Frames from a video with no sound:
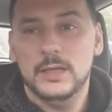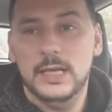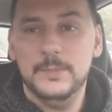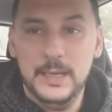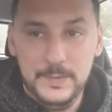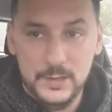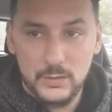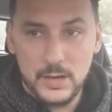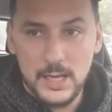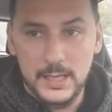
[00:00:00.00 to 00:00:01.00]
I might be
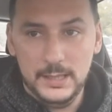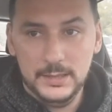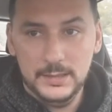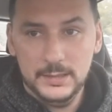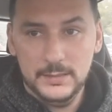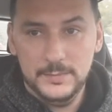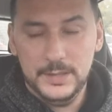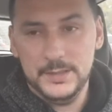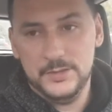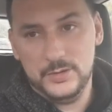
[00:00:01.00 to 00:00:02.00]
crying
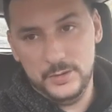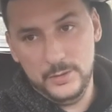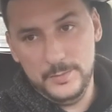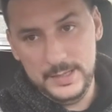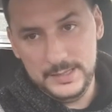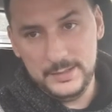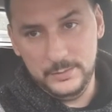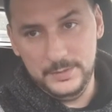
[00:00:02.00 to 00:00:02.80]
because Trudeau may still